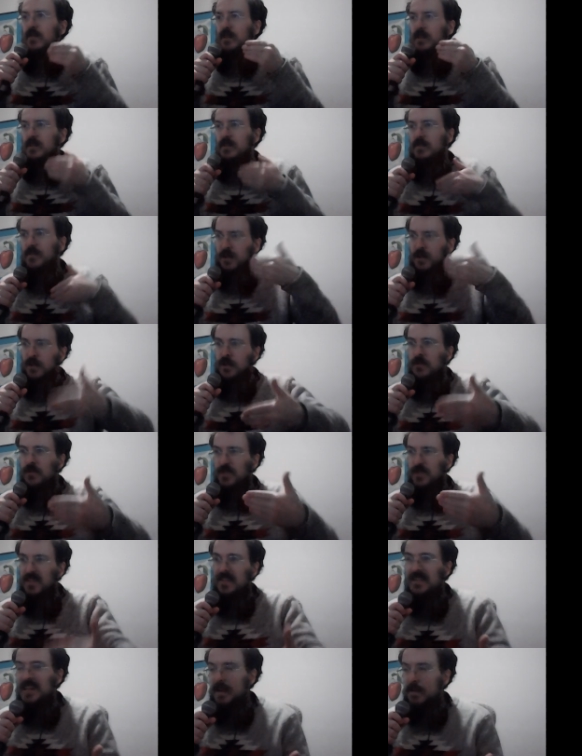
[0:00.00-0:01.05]
with the same
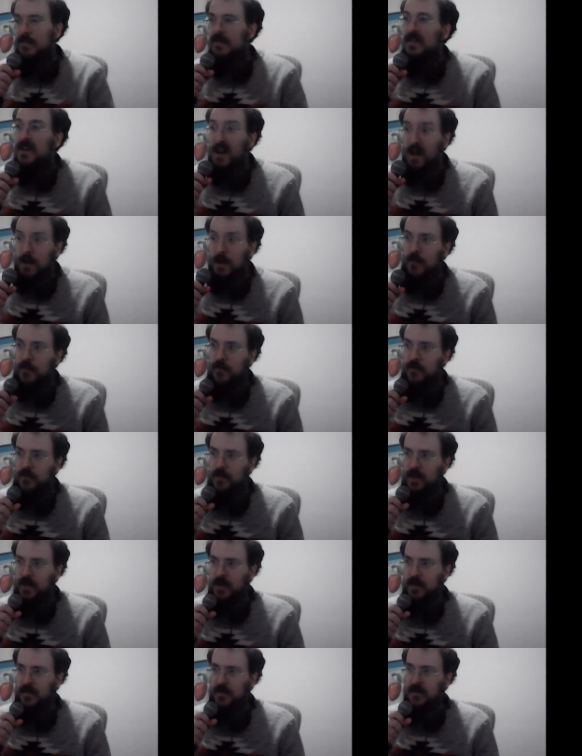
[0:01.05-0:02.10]
type of thing as
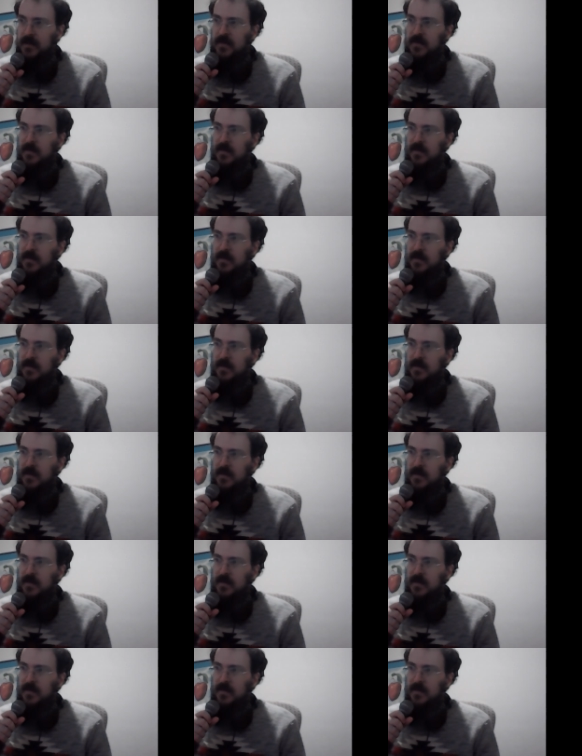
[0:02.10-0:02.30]
itself,